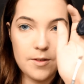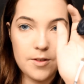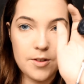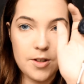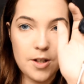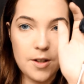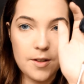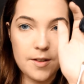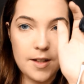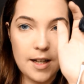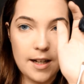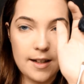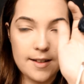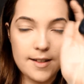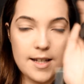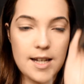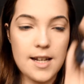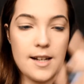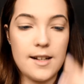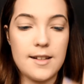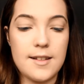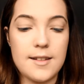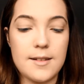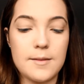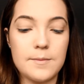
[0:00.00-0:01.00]

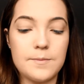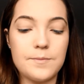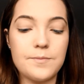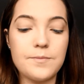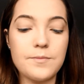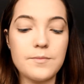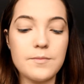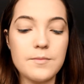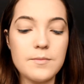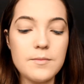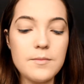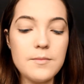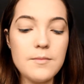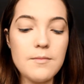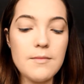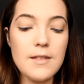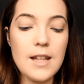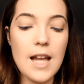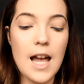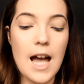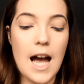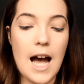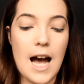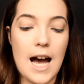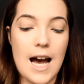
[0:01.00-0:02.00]
266
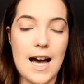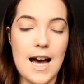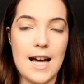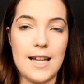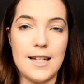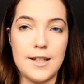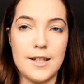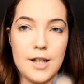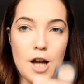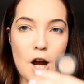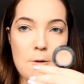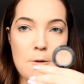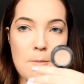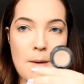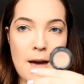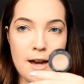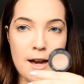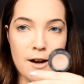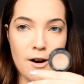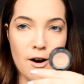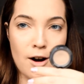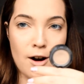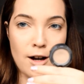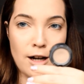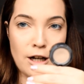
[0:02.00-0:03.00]
and
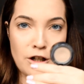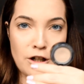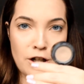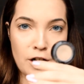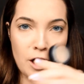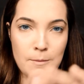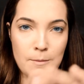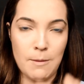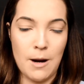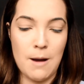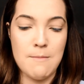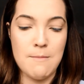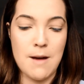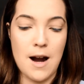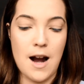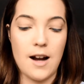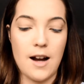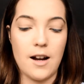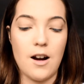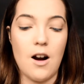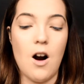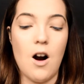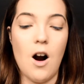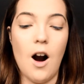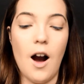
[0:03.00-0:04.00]
Omega Eyeshadow by
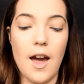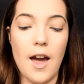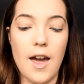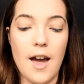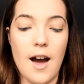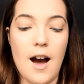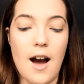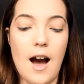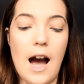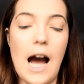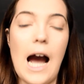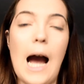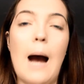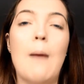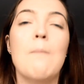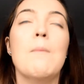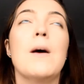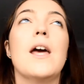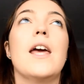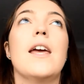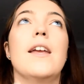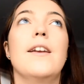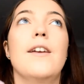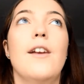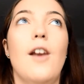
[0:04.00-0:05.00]
MAC. I am
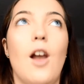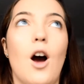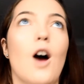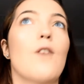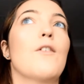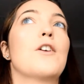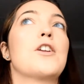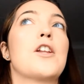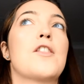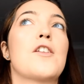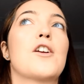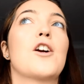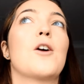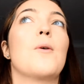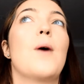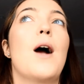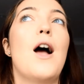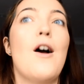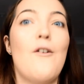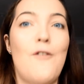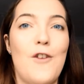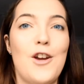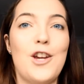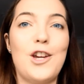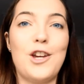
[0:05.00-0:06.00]
in love. I don't think I'll
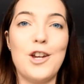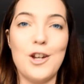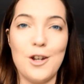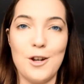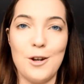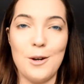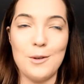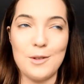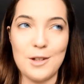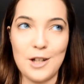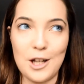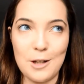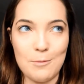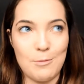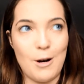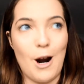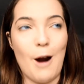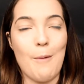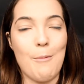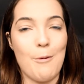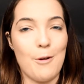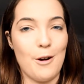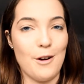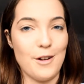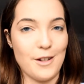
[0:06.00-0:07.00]
ever use another brow
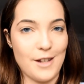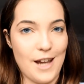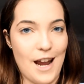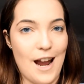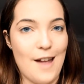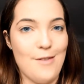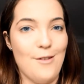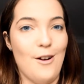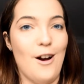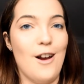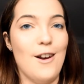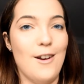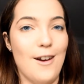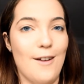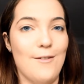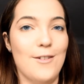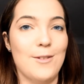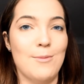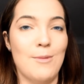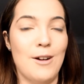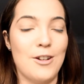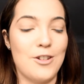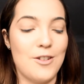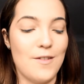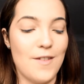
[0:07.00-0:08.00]
product again that I love as
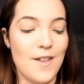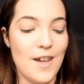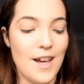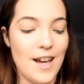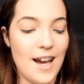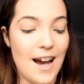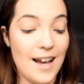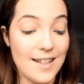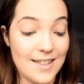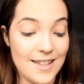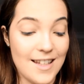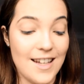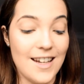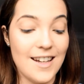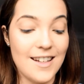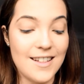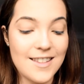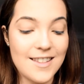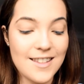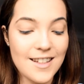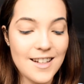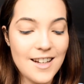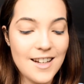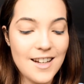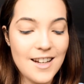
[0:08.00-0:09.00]
much as
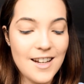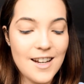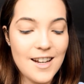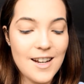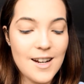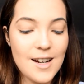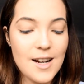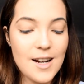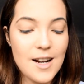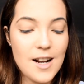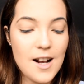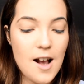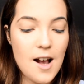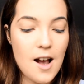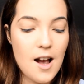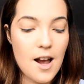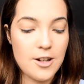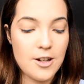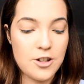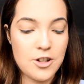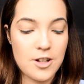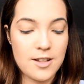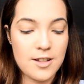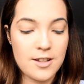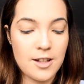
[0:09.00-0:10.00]
this.
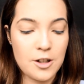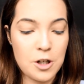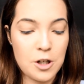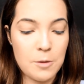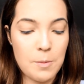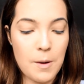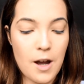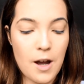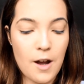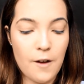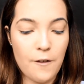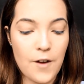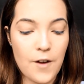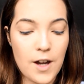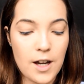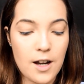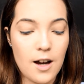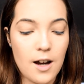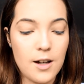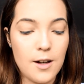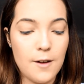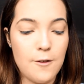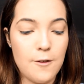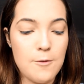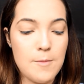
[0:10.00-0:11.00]
It's just such a perfect
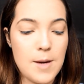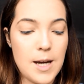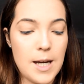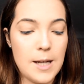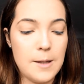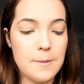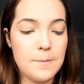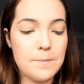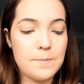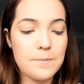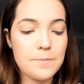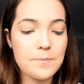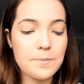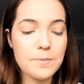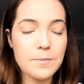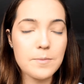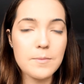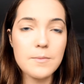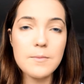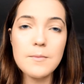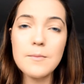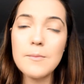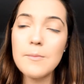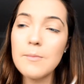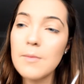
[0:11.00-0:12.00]
colour for me
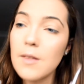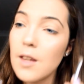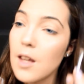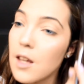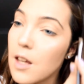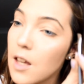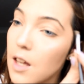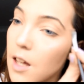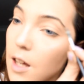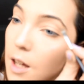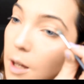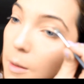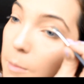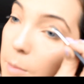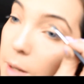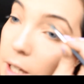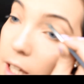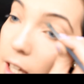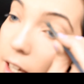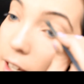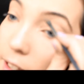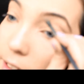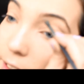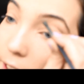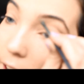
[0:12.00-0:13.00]

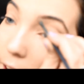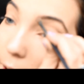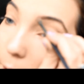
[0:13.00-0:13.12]
because